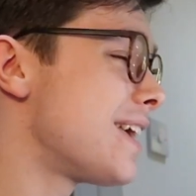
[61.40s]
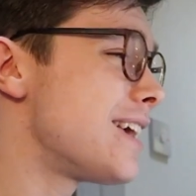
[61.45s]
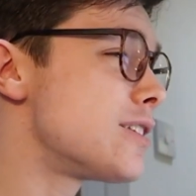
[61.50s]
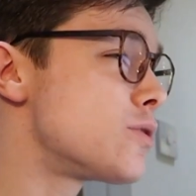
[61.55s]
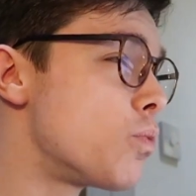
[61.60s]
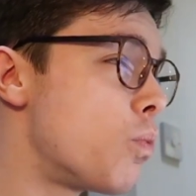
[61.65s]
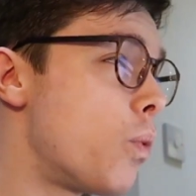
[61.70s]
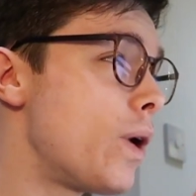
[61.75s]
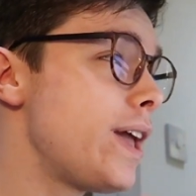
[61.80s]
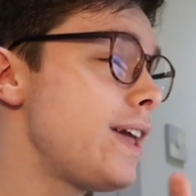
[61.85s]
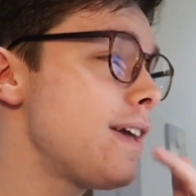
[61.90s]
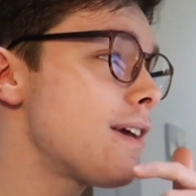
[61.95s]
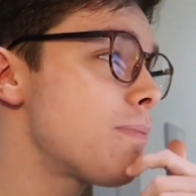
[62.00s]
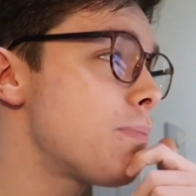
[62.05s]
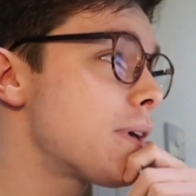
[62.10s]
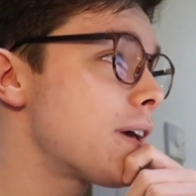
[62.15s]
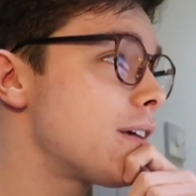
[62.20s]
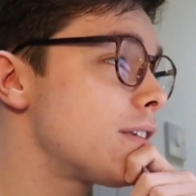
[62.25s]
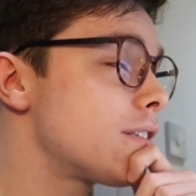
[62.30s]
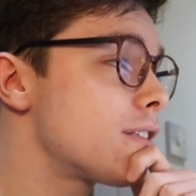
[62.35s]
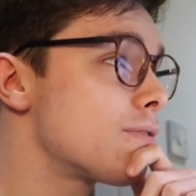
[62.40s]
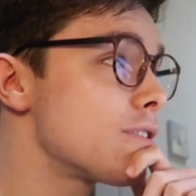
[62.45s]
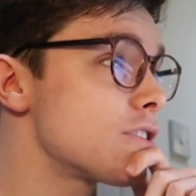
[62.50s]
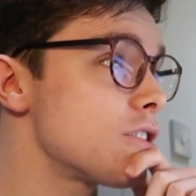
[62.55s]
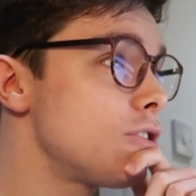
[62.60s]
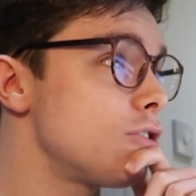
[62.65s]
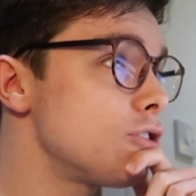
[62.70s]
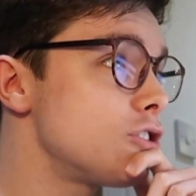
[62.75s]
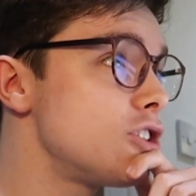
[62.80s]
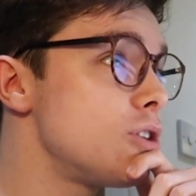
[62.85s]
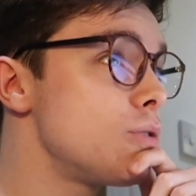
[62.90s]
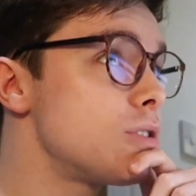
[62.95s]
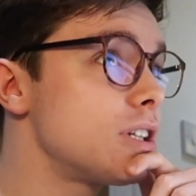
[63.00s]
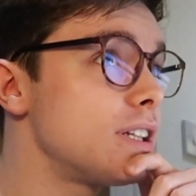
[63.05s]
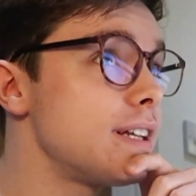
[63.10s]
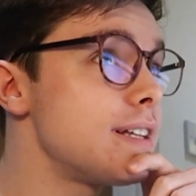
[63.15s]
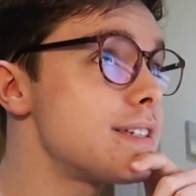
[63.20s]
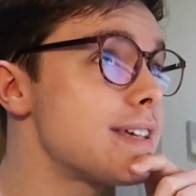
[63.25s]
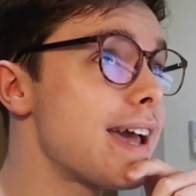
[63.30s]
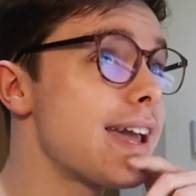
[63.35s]
this week because the results
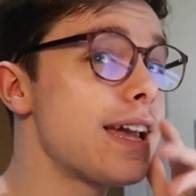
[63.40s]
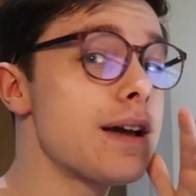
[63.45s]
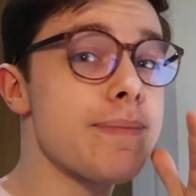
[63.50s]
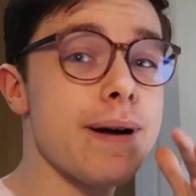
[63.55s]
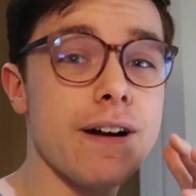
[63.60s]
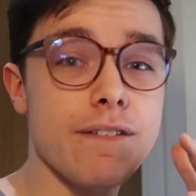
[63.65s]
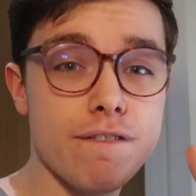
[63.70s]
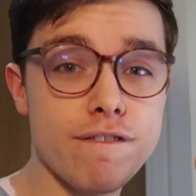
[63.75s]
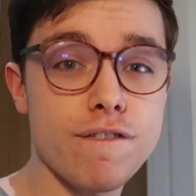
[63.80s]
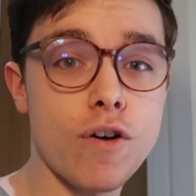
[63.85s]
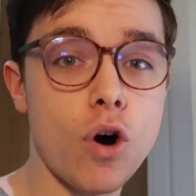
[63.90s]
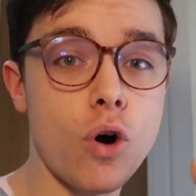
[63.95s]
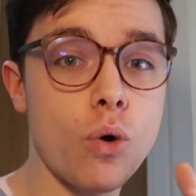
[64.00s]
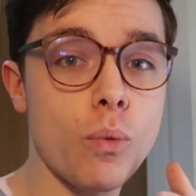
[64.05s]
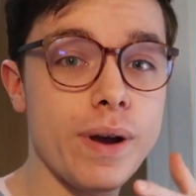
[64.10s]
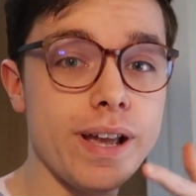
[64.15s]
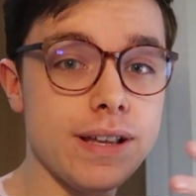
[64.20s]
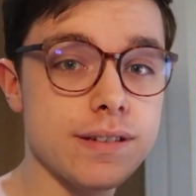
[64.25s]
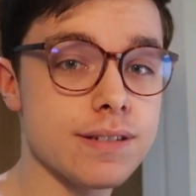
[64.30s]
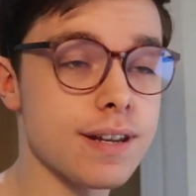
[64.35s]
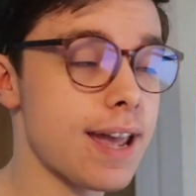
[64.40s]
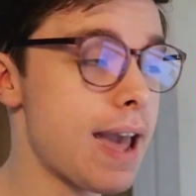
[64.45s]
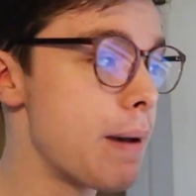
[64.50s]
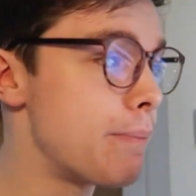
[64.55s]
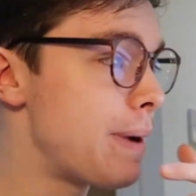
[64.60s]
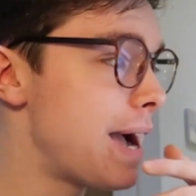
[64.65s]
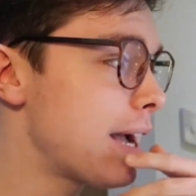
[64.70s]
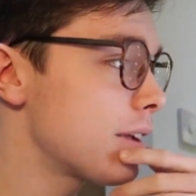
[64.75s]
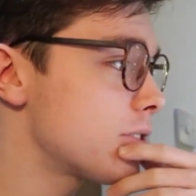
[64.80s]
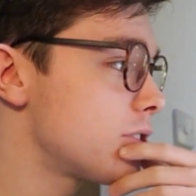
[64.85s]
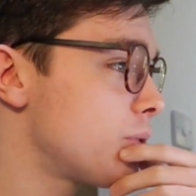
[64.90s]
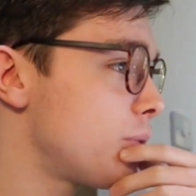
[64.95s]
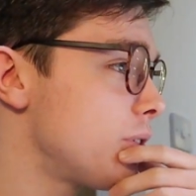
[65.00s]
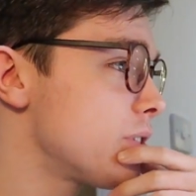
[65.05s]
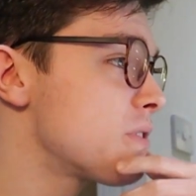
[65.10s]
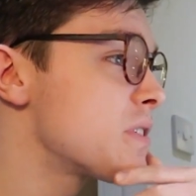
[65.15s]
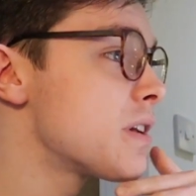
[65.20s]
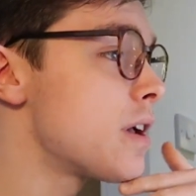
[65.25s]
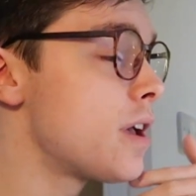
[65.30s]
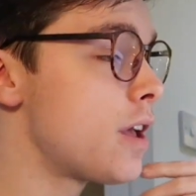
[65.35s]
usually take about four weeks to get back to
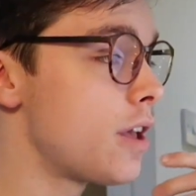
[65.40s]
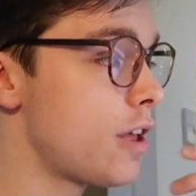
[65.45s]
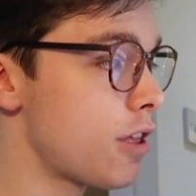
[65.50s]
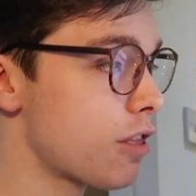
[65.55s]
us.